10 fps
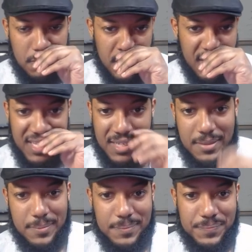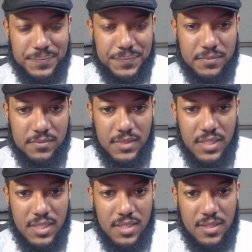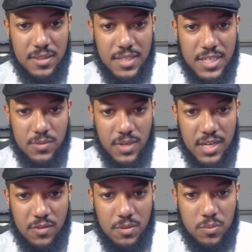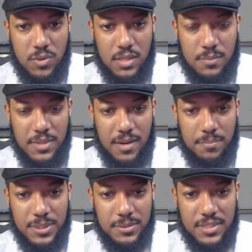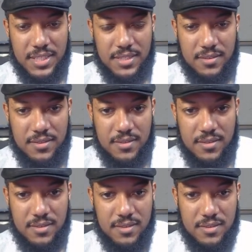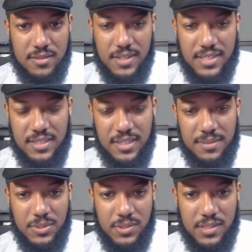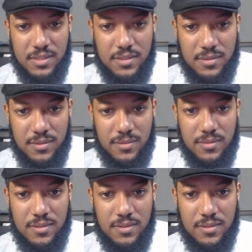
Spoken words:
And these right here would probably be our built-ins. So actually I'm going to